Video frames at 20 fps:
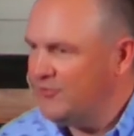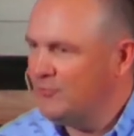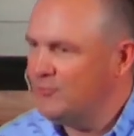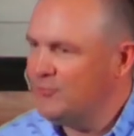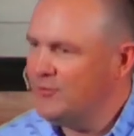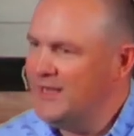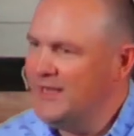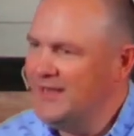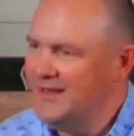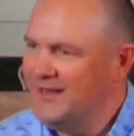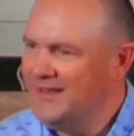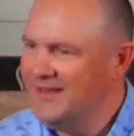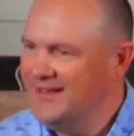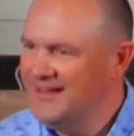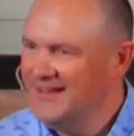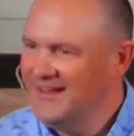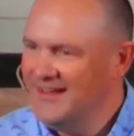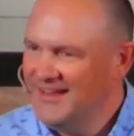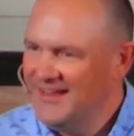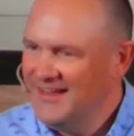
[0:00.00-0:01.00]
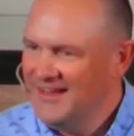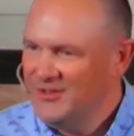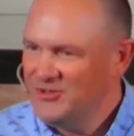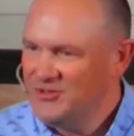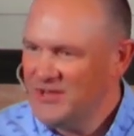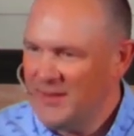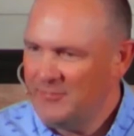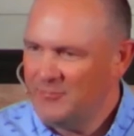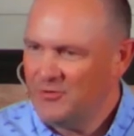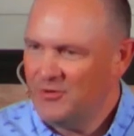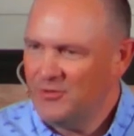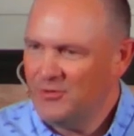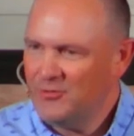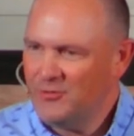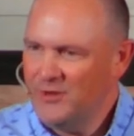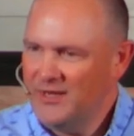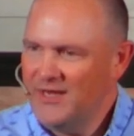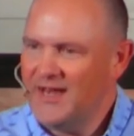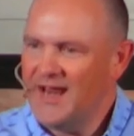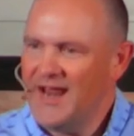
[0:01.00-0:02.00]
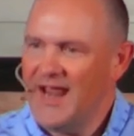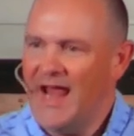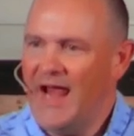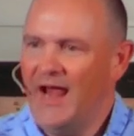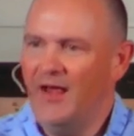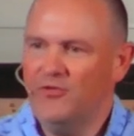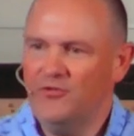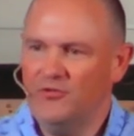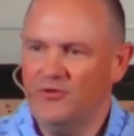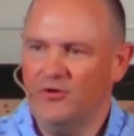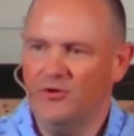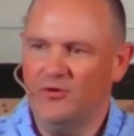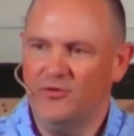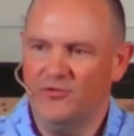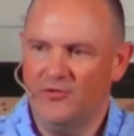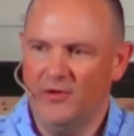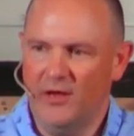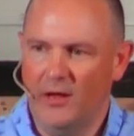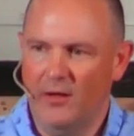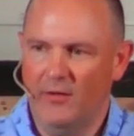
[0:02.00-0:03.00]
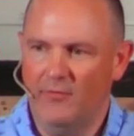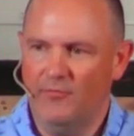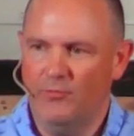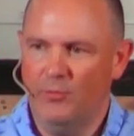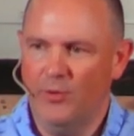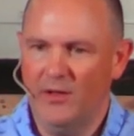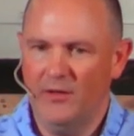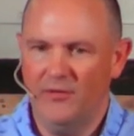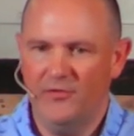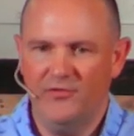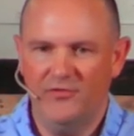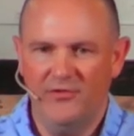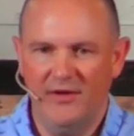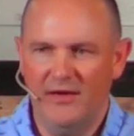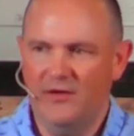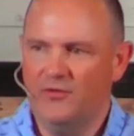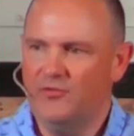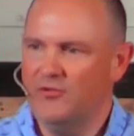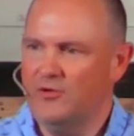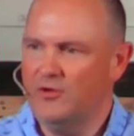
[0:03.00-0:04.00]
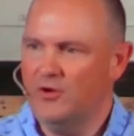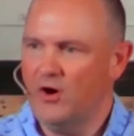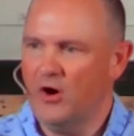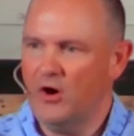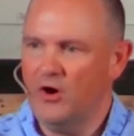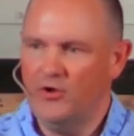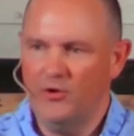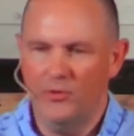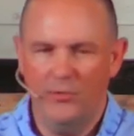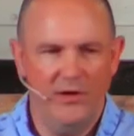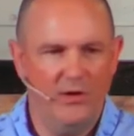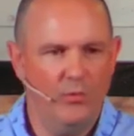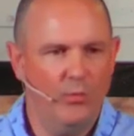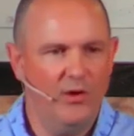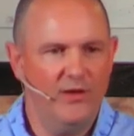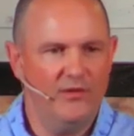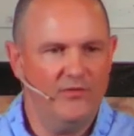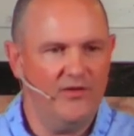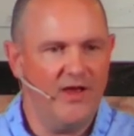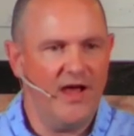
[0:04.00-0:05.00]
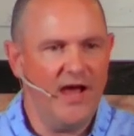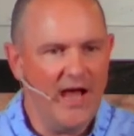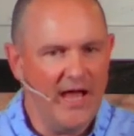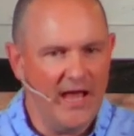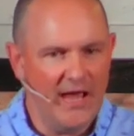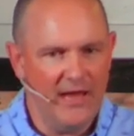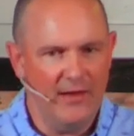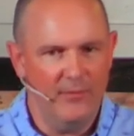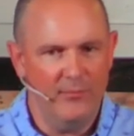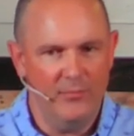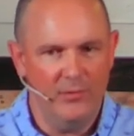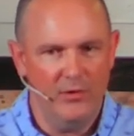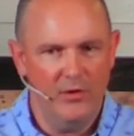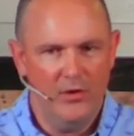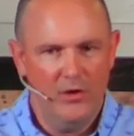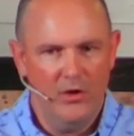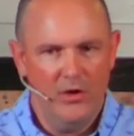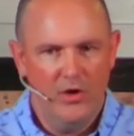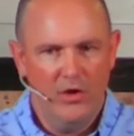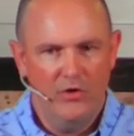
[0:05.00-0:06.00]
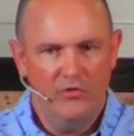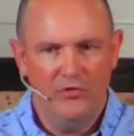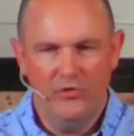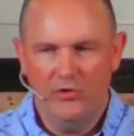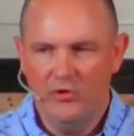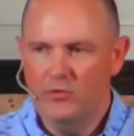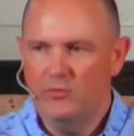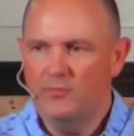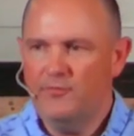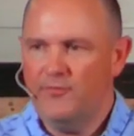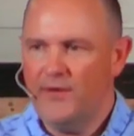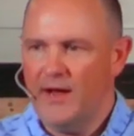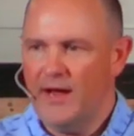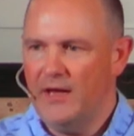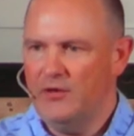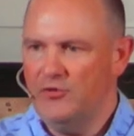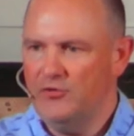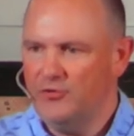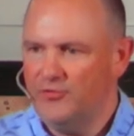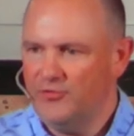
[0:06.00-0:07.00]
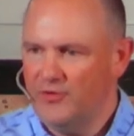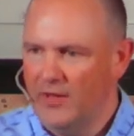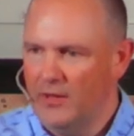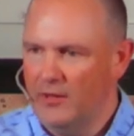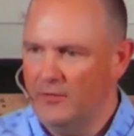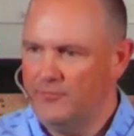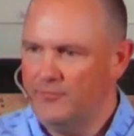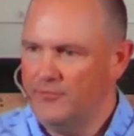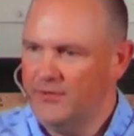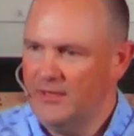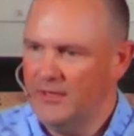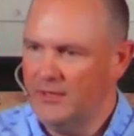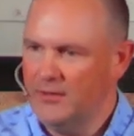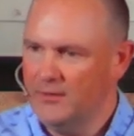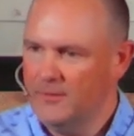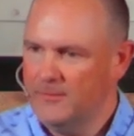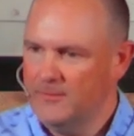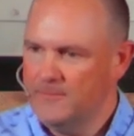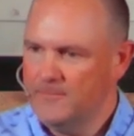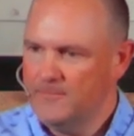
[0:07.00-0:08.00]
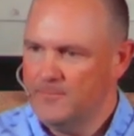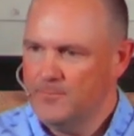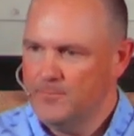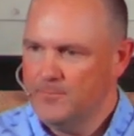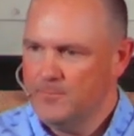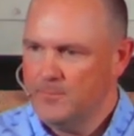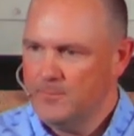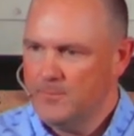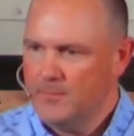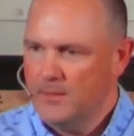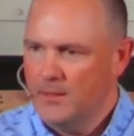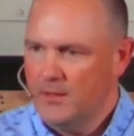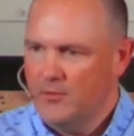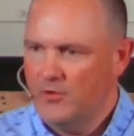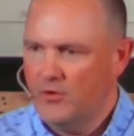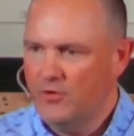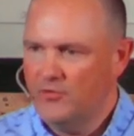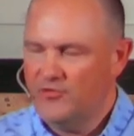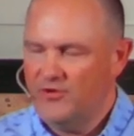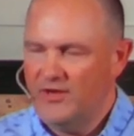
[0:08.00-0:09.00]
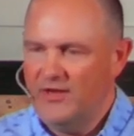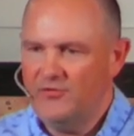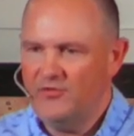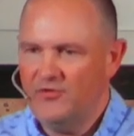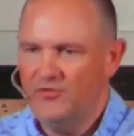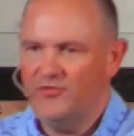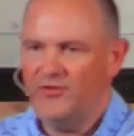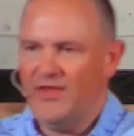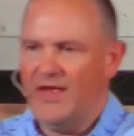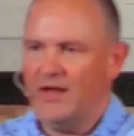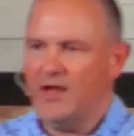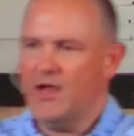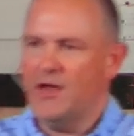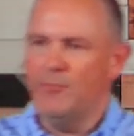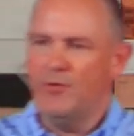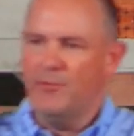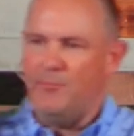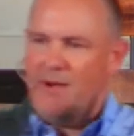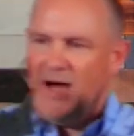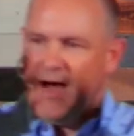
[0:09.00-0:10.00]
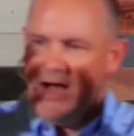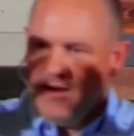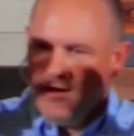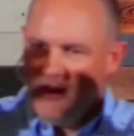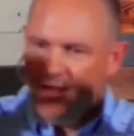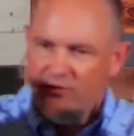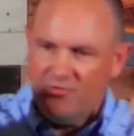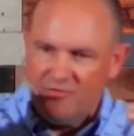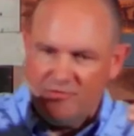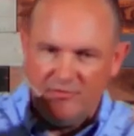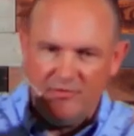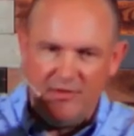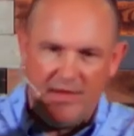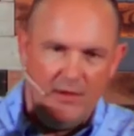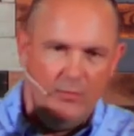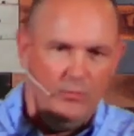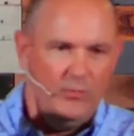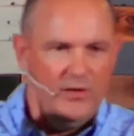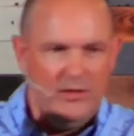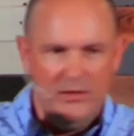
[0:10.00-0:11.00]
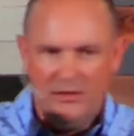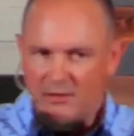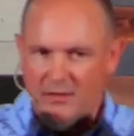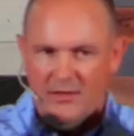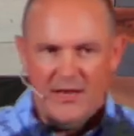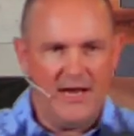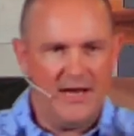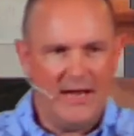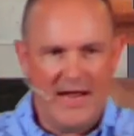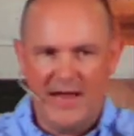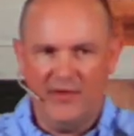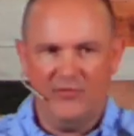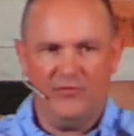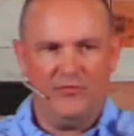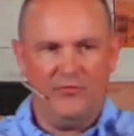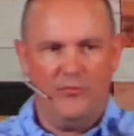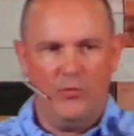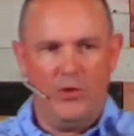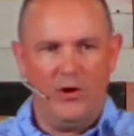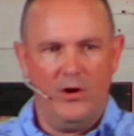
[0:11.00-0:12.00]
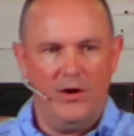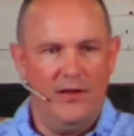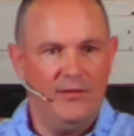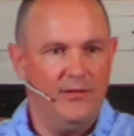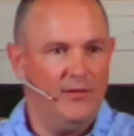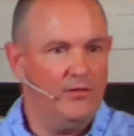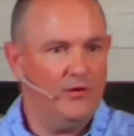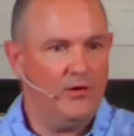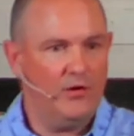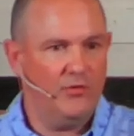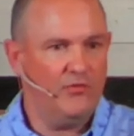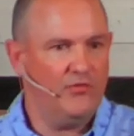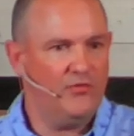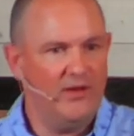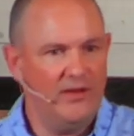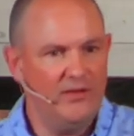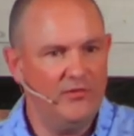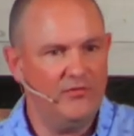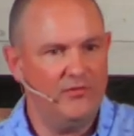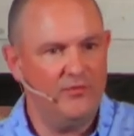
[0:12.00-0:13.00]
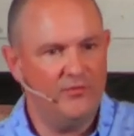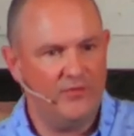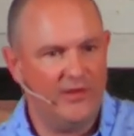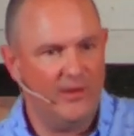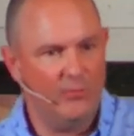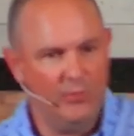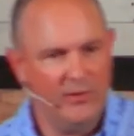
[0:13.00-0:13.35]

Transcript: to read chapter 3 and to ask yourself, what season are you in? What time do you find yourself in? There are seasons that come upon us that we did not ask for, and then there are seasons that